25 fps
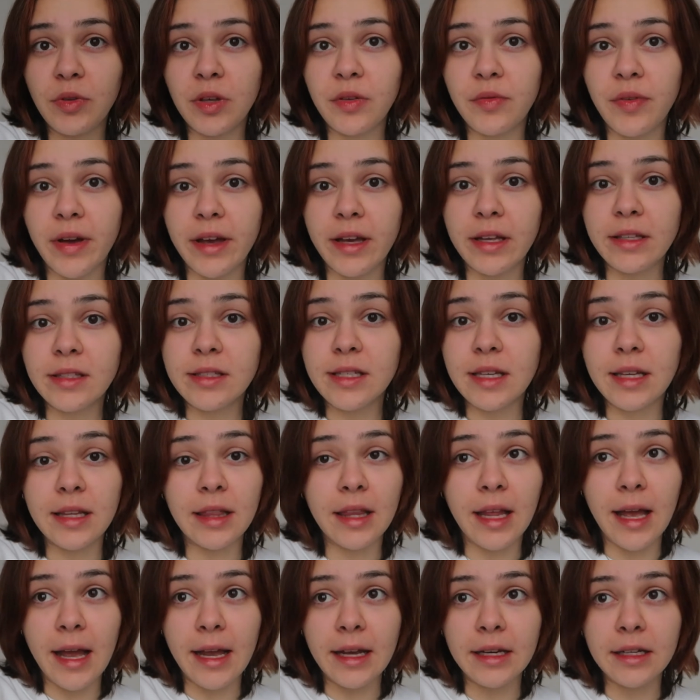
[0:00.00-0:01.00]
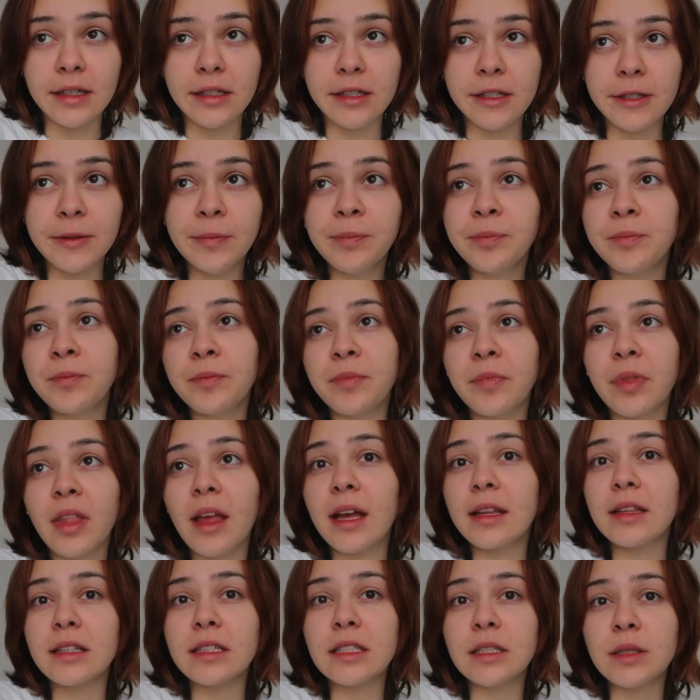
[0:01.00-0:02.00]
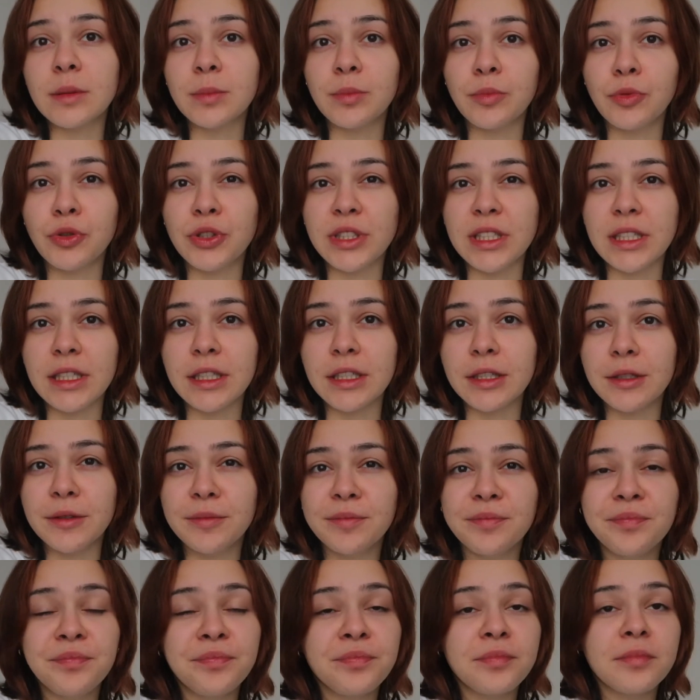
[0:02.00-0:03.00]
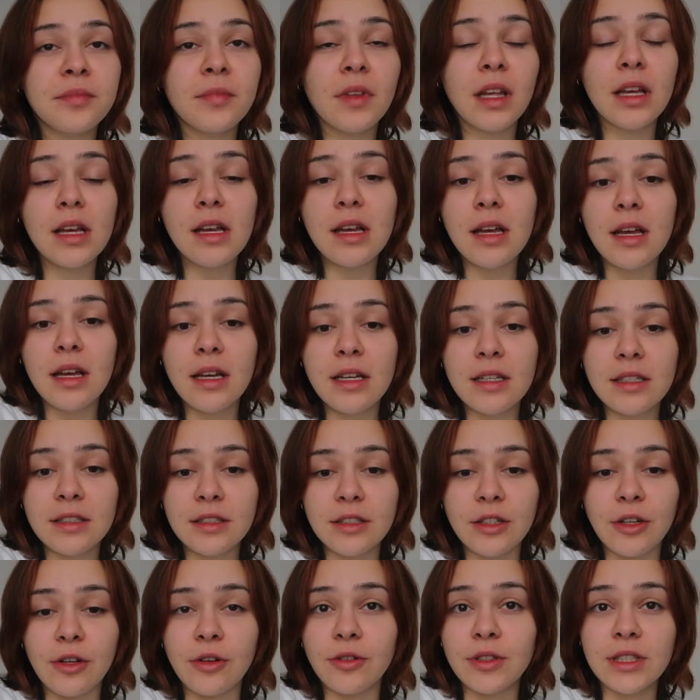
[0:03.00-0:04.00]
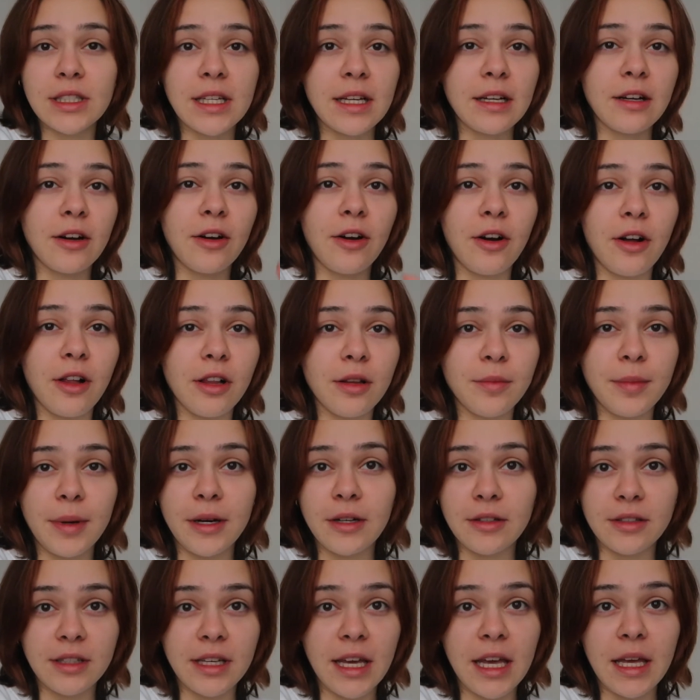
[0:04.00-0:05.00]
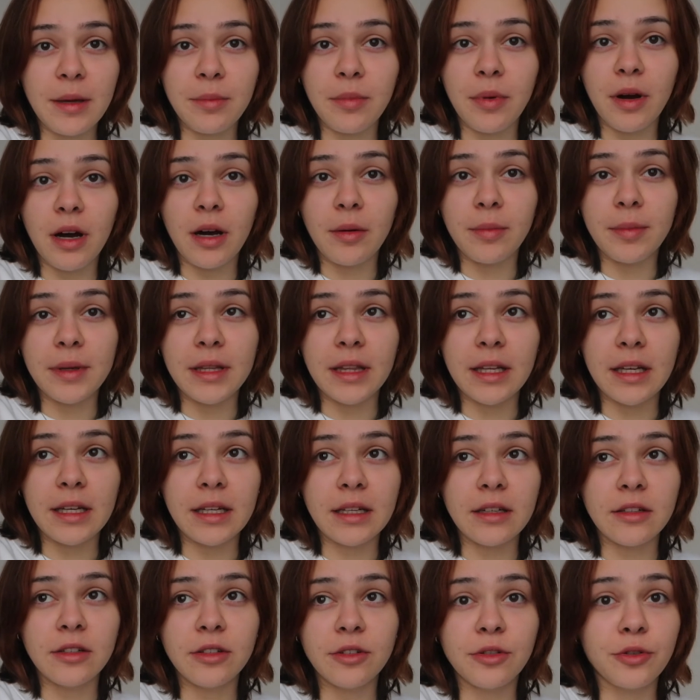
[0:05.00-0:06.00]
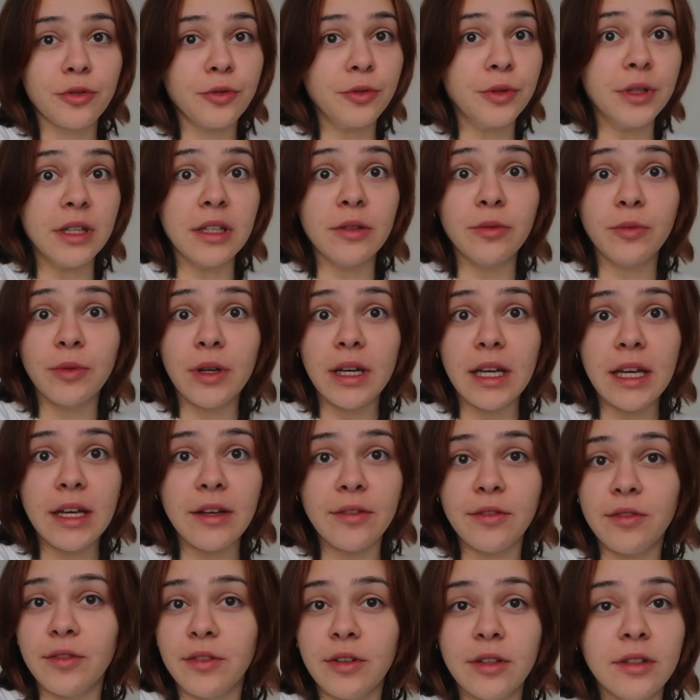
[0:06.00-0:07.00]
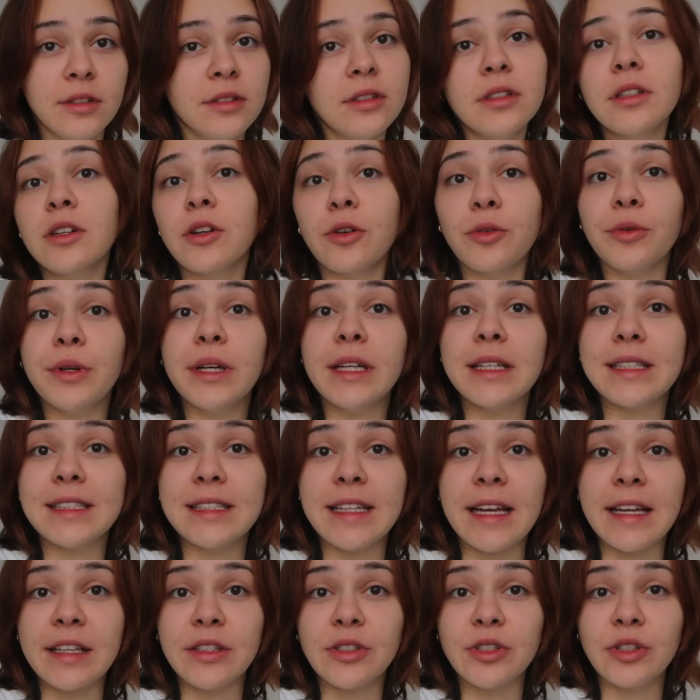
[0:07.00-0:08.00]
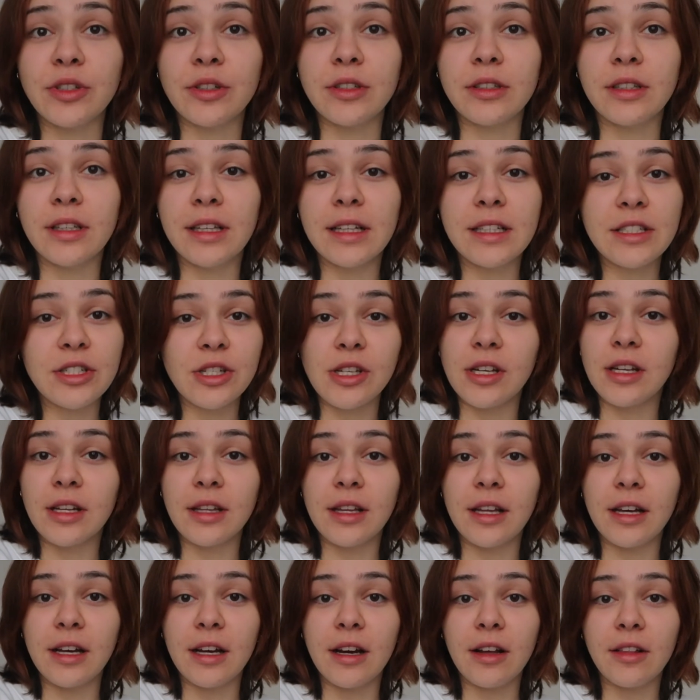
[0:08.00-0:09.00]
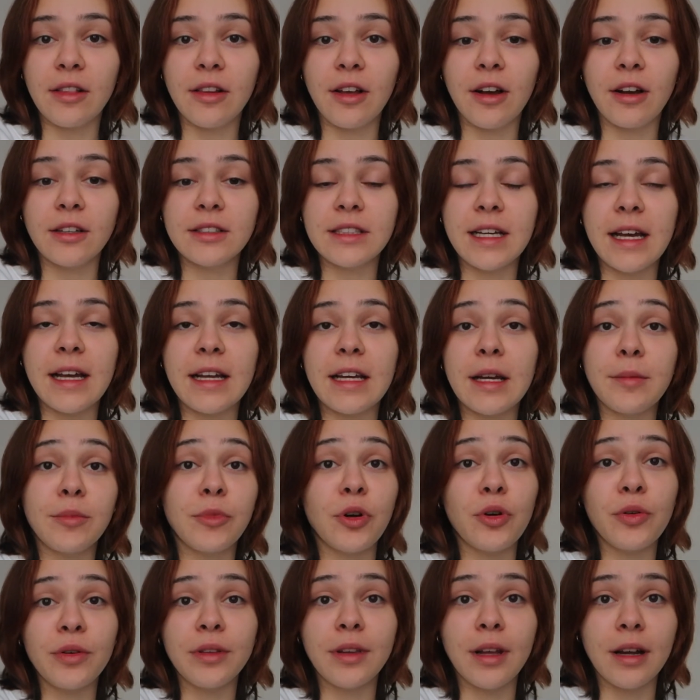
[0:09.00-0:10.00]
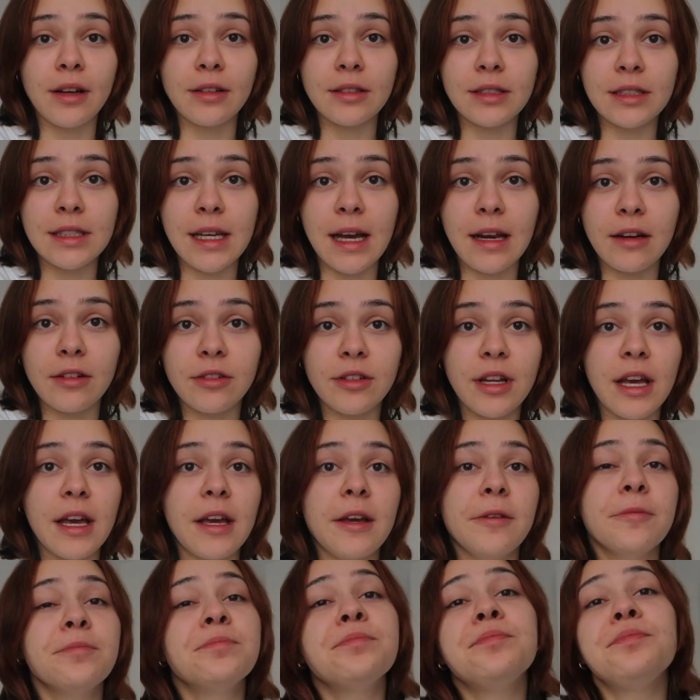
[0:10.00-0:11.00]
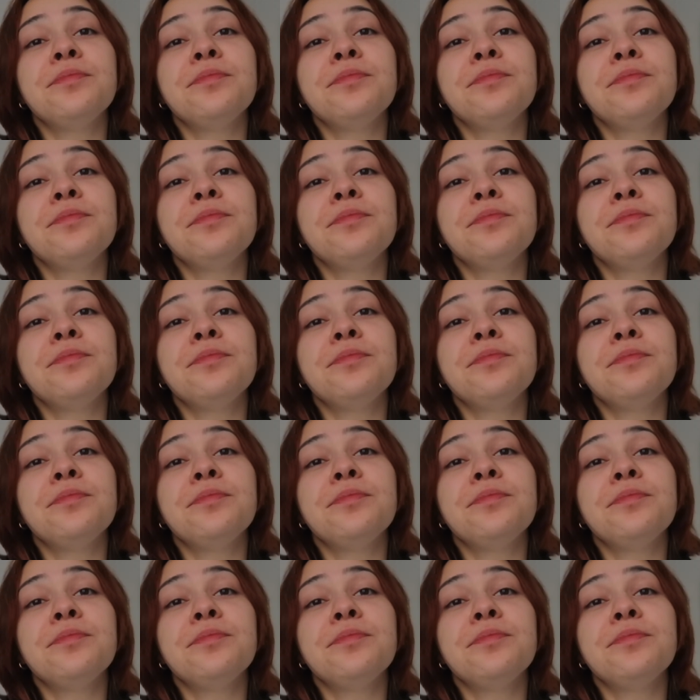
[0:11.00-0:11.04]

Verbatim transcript: event in Leiden at this museum. So it's like all about K-pop and like Korean Wave, Korea centered, literally a lot. And I'm going there on Saturday.